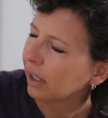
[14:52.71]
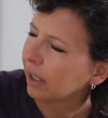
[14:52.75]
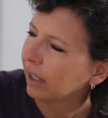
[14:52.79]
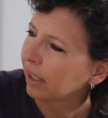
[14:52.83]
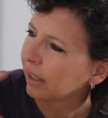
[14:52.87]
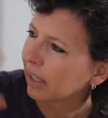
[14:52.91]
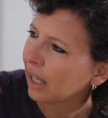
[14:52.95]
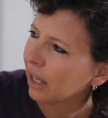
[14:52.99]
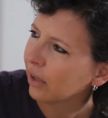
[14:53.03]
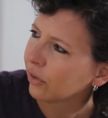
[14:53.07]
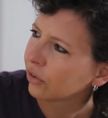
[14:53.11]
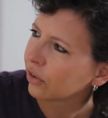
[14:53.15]

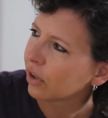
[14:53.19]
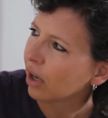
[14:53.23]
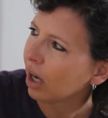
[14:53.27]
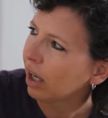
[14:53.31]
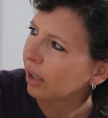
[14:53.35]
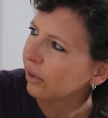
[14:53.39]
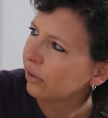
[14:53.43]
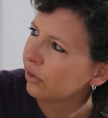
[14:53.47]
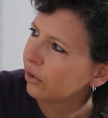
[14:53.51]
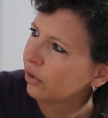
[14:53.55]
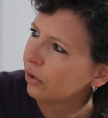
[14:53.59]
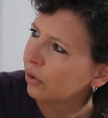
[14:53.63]
allows
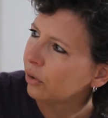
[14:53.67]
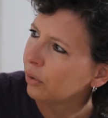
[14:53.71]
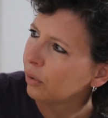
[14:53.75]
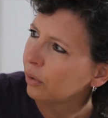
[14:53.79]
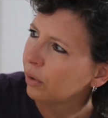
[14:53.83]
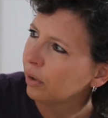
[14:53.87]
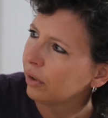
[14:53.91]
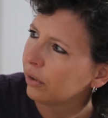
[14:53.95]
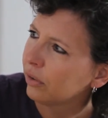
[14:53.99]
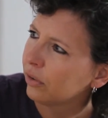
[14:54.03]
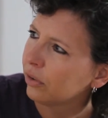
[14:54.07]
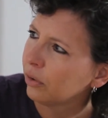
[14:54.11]
God
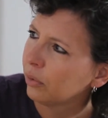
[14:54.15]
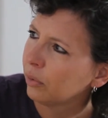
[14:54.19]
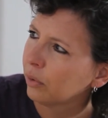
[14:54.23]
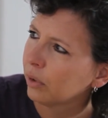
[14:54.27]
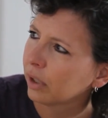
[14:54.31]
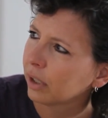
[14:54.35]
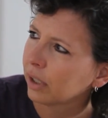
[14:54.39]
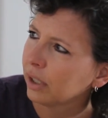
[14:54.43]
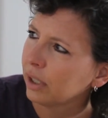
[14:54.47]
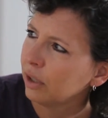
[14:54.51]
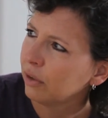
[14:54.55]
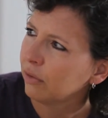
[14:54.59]
to
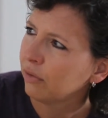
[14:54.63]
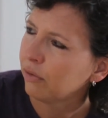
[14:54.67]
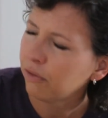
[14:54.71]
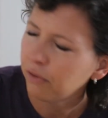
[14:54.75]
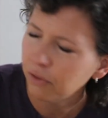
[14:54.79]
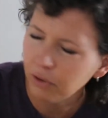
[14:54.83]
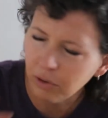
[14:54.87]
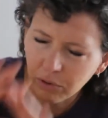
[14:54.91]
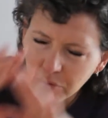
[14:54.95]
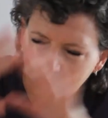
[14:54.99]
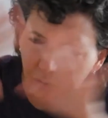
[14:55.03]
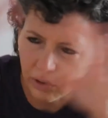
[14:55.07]
really
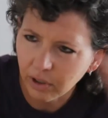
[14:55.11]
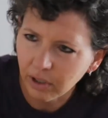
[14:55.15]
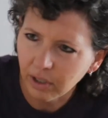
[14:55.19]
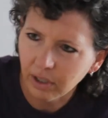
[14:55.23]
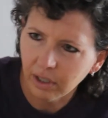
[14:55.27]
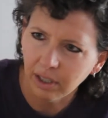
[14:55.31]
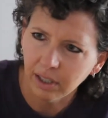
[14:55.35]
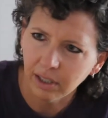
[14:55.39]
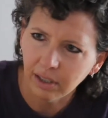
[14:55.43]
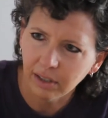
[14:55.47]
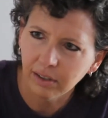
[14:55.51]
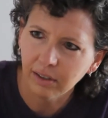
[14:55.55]
infuse
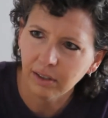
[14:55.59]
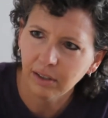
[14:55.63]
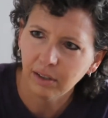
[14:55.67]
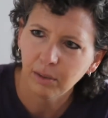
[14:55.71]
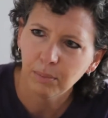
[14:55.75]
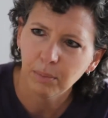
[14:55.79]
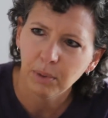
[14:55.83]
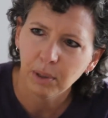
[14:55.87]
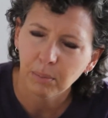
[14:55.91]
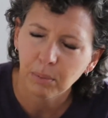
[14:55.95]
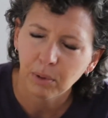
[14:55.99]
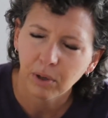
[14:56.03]
it and
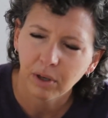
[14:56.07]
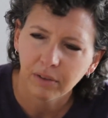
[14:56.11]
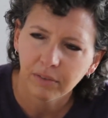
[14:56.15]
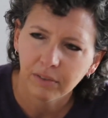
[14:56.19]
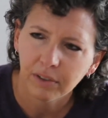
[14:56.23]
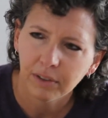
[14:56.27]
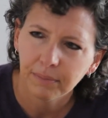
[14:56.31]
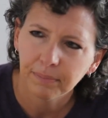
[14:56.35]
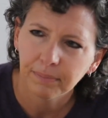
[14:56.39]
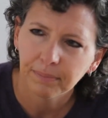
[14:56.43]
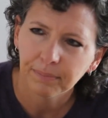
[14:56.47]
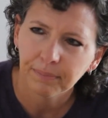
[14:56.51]
to be a part of it.